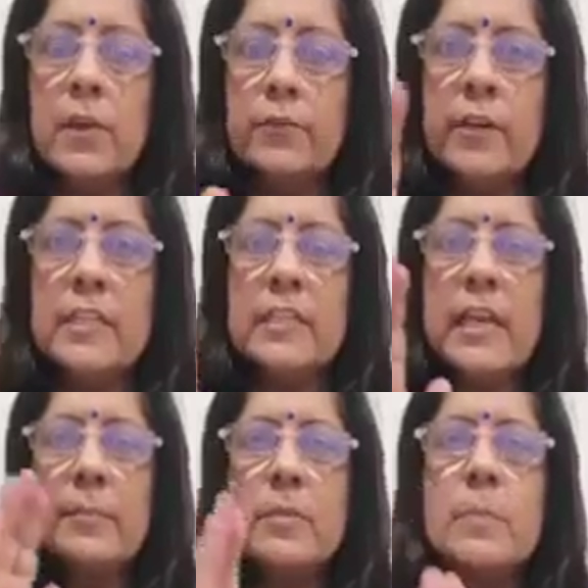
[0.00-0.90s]
First
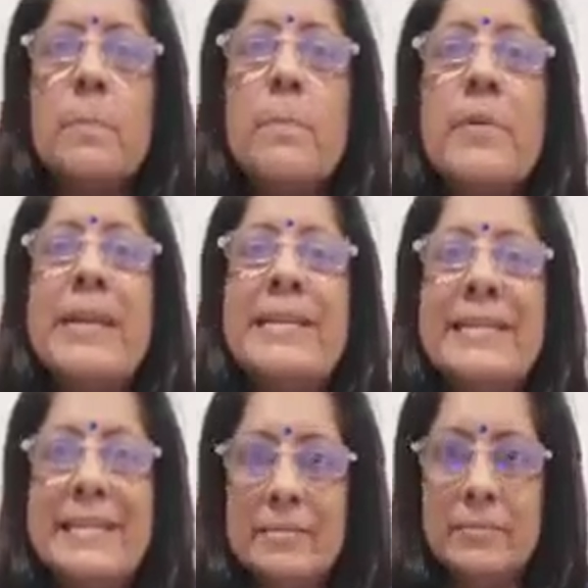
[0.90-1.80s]
comes
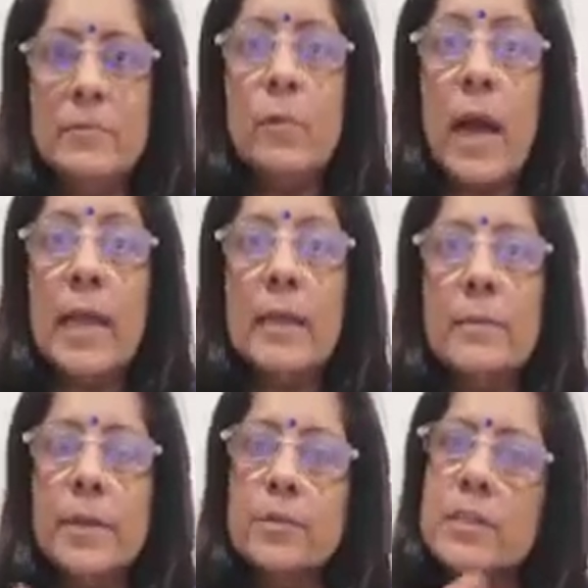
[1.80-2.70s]
print. Why?
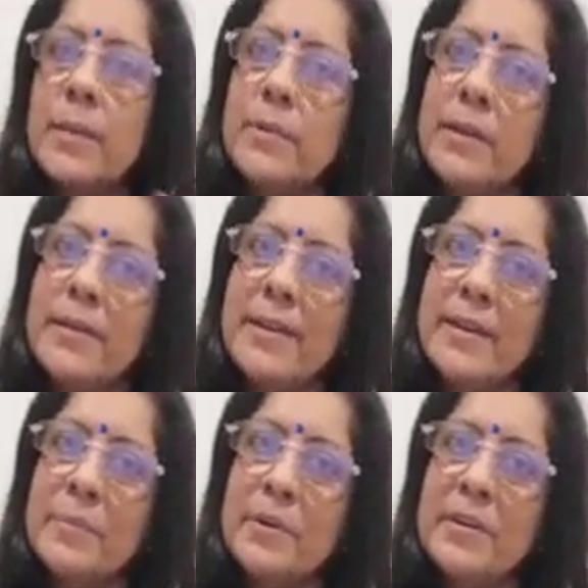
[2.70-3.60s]
Because I'm reading
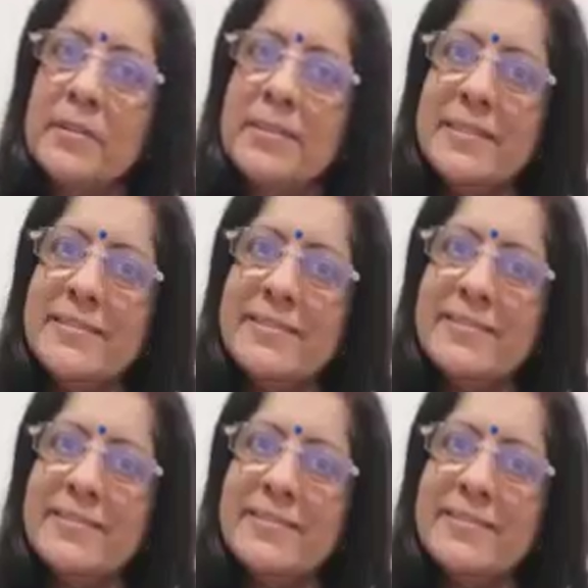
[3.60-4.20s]
in print.